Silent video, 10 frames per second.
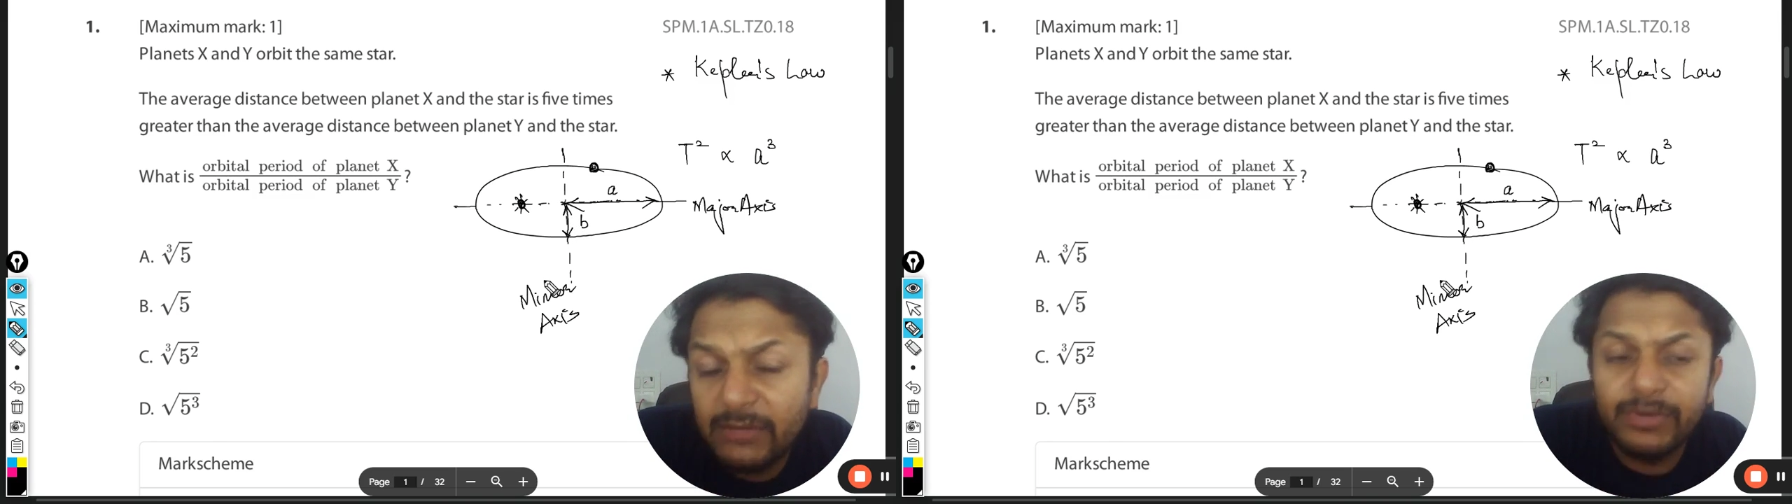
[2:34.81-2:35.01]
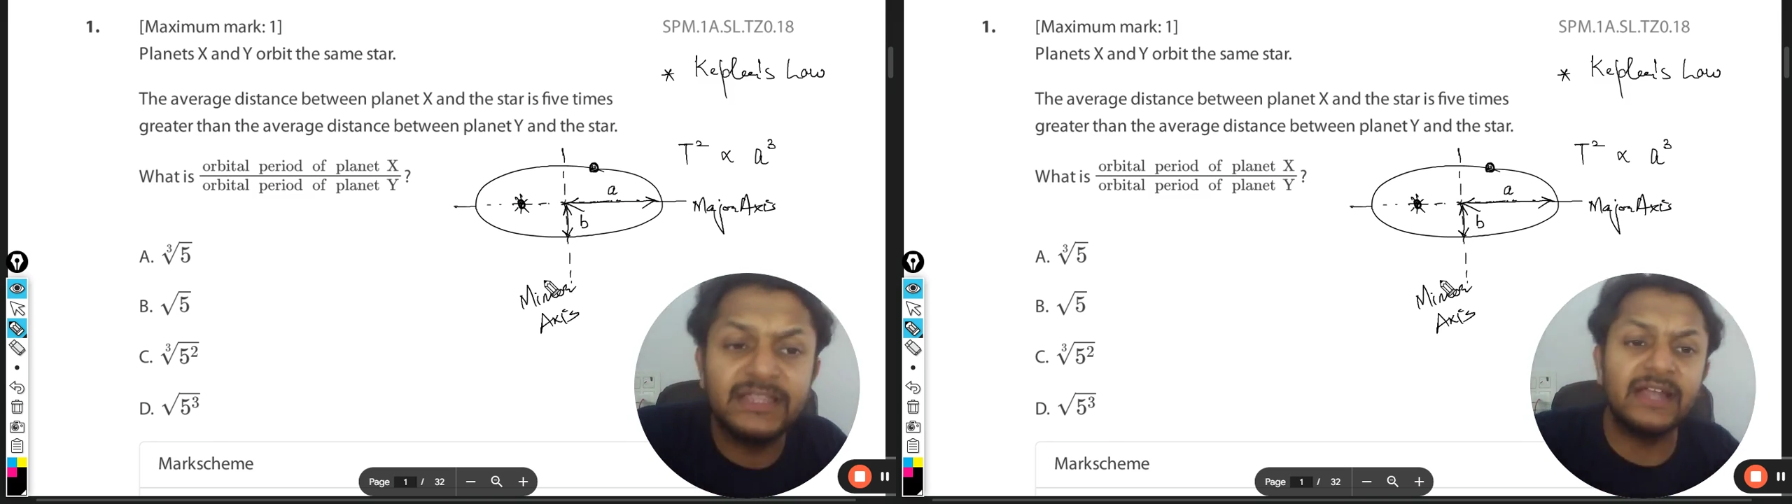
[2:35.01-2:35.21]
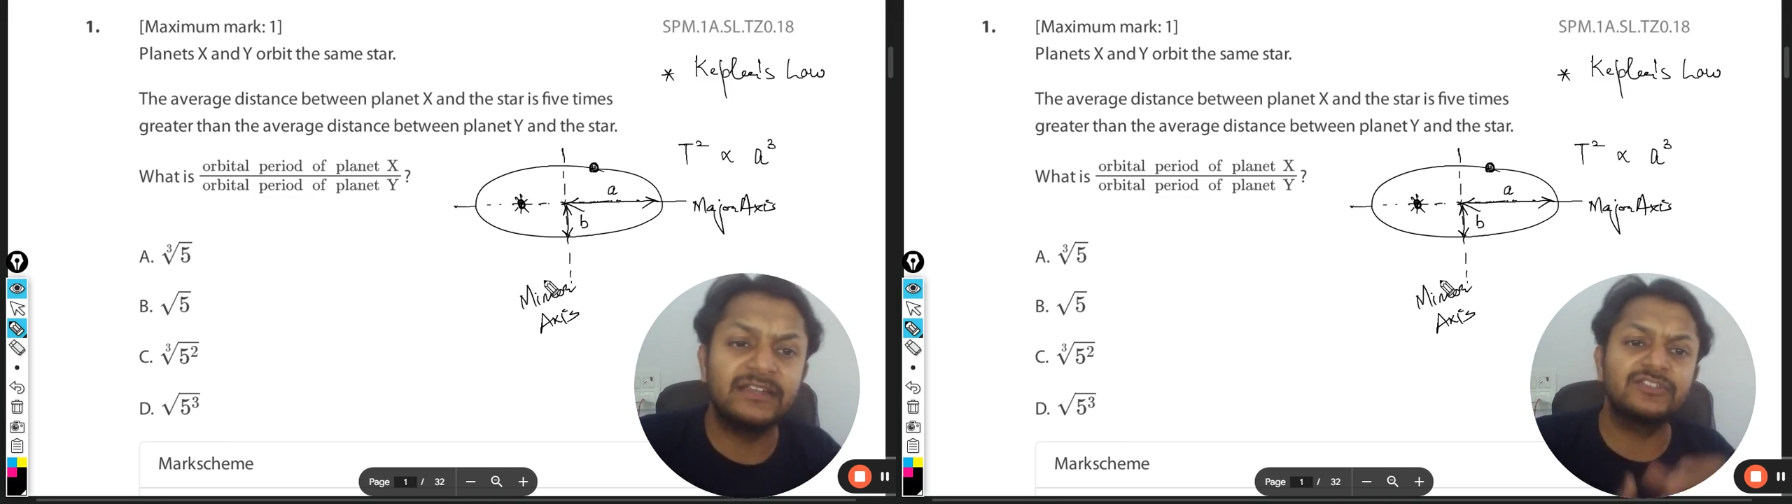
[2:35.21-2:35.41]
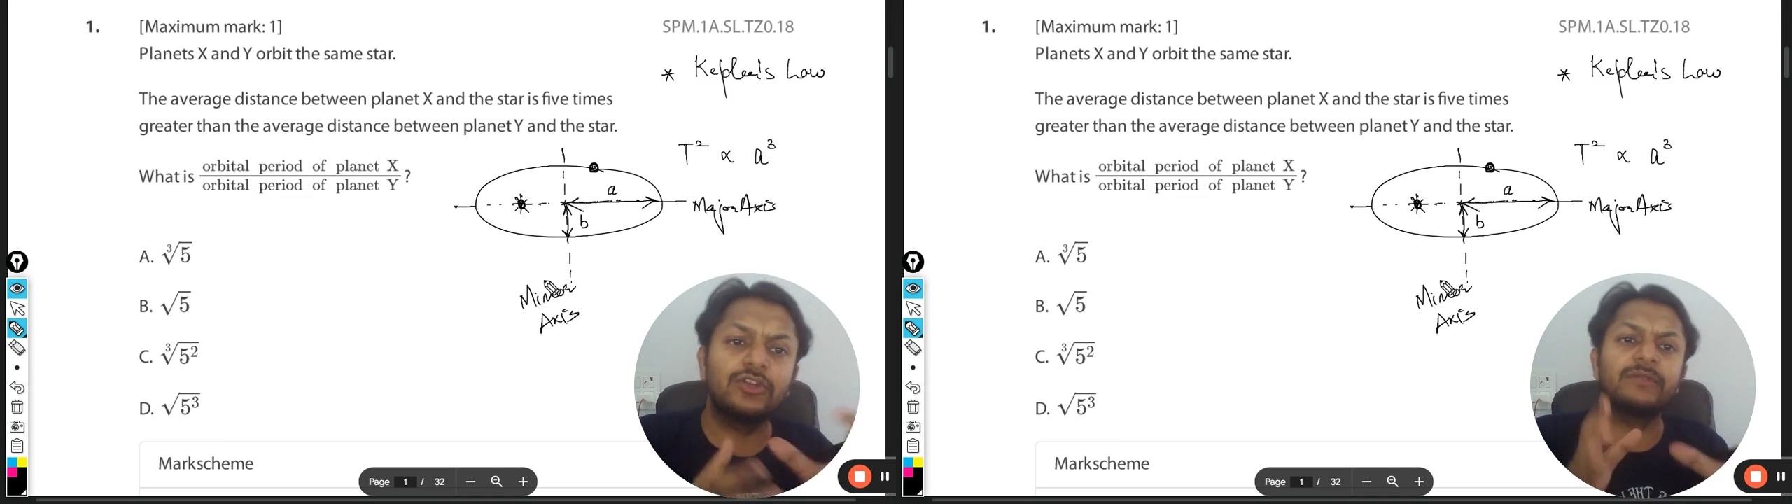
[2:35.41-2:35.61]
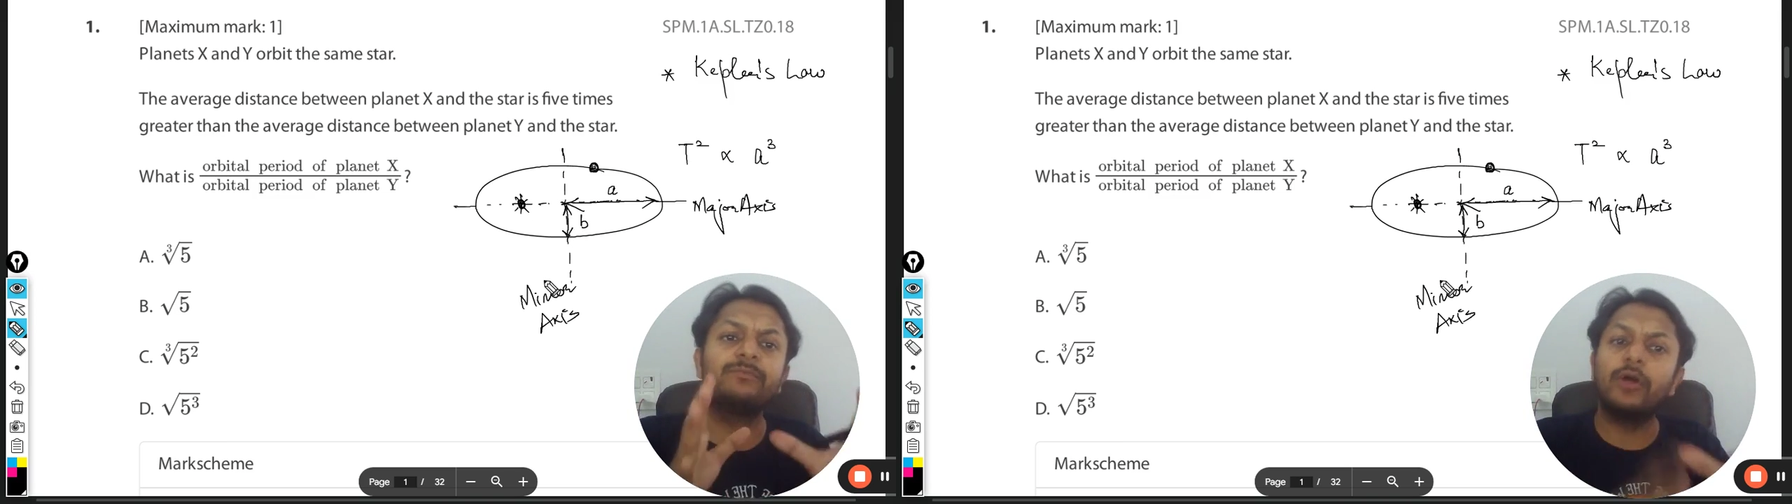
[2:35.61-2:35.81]
but that is
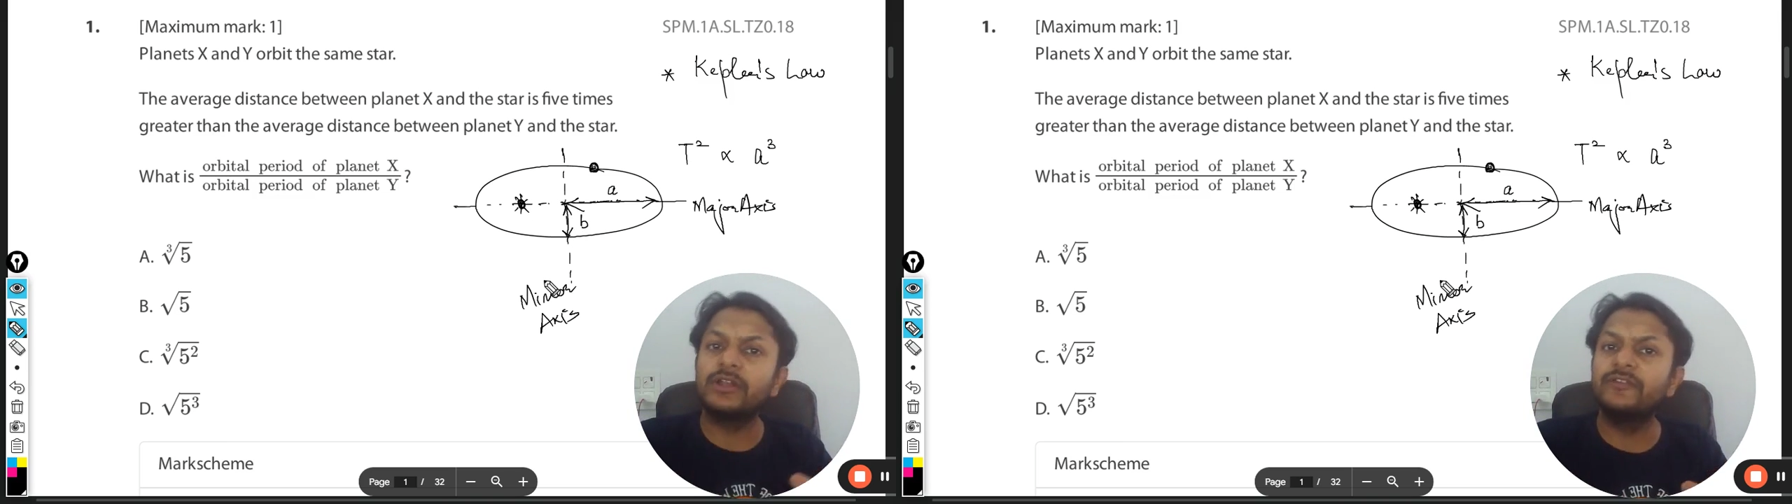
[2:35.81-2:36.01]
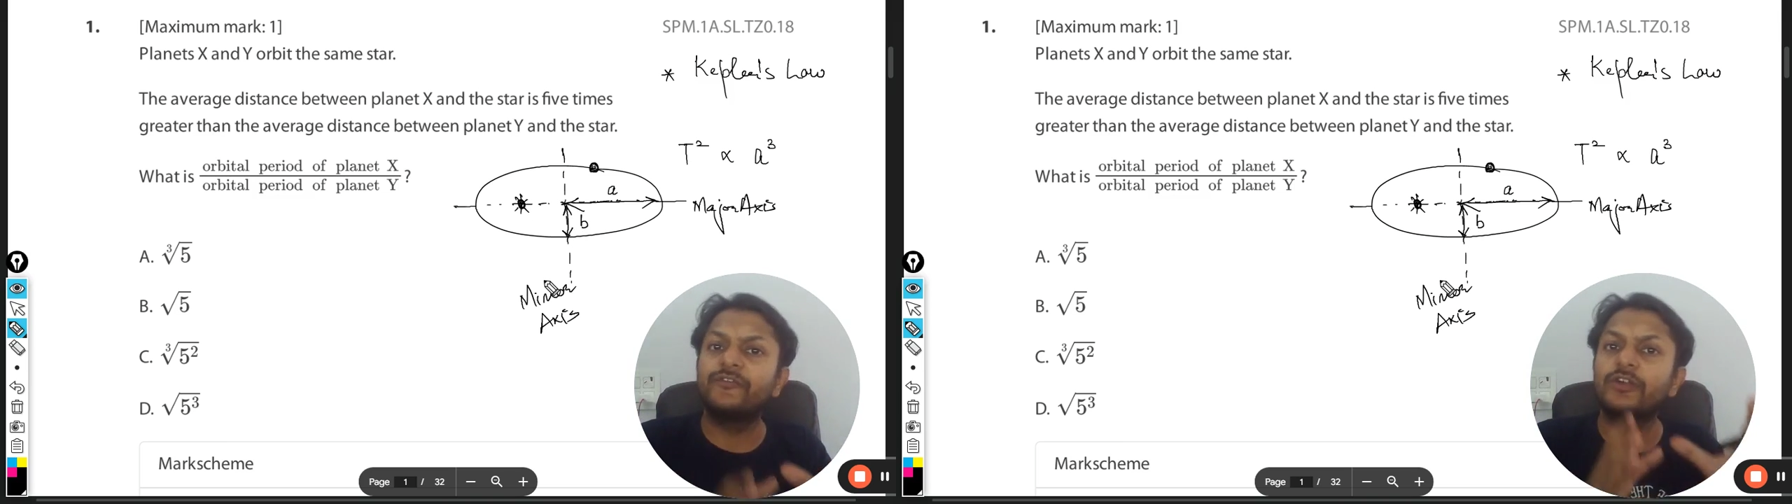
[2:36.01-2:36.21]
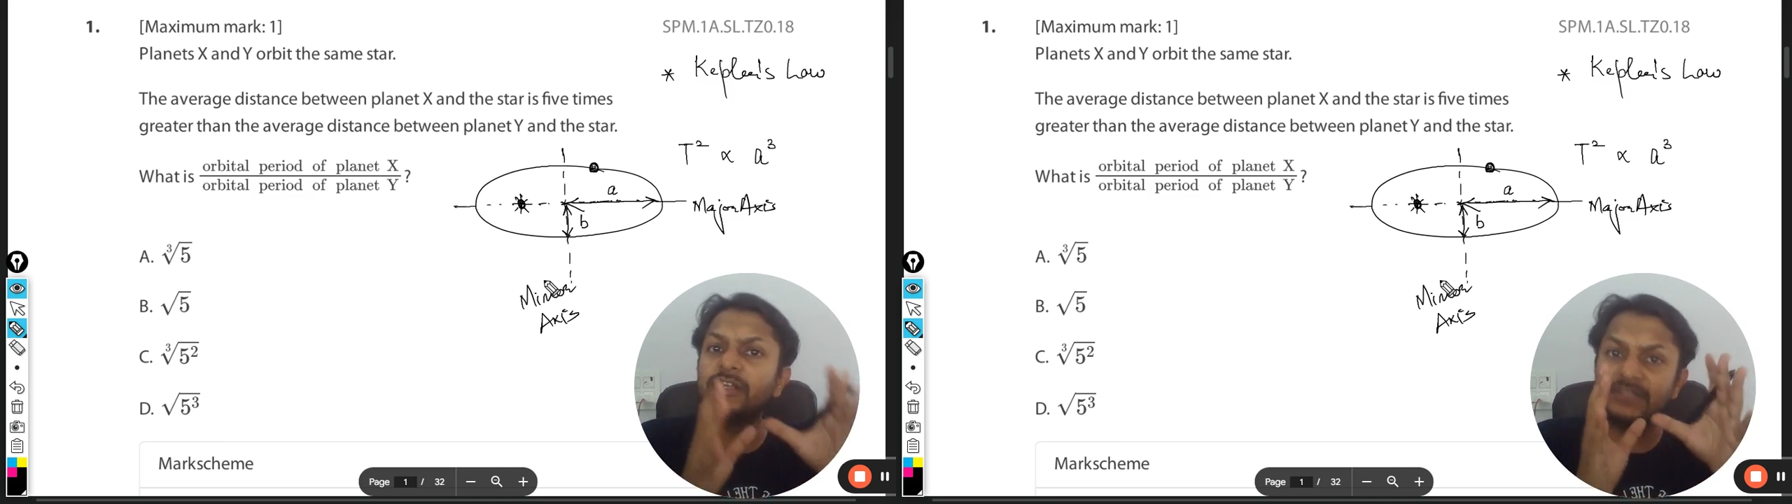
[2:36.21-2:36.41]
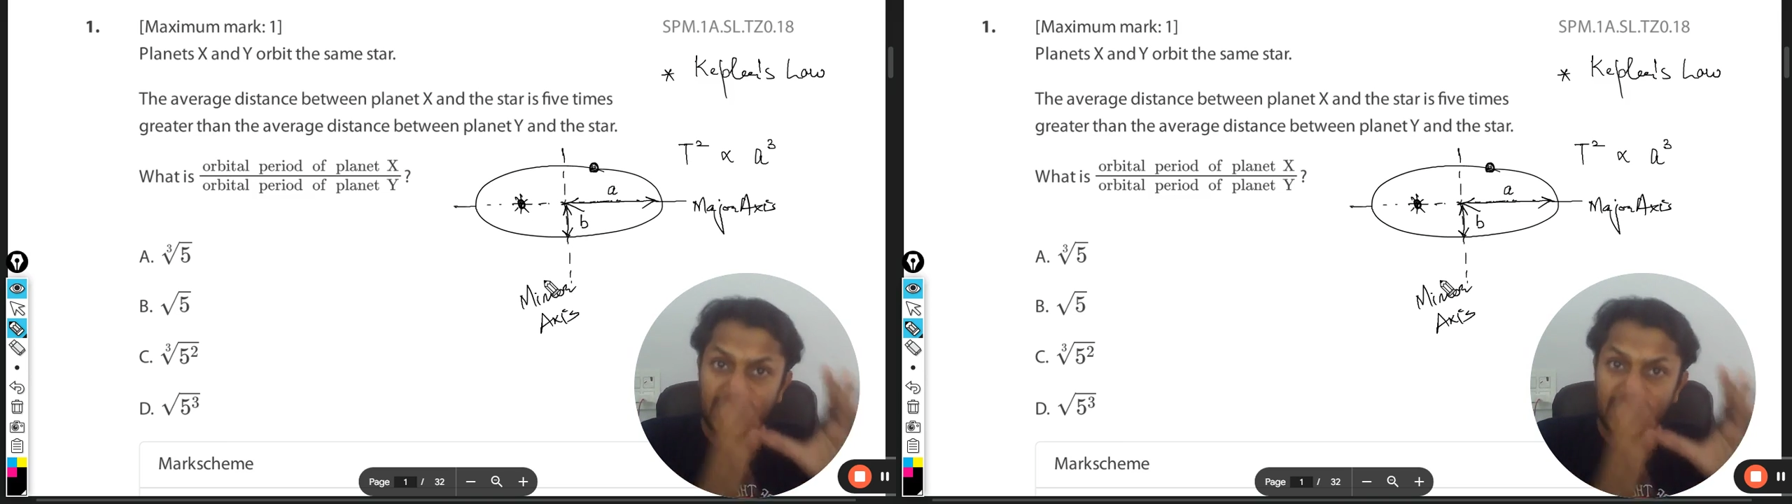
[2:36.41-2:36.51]
not important for us.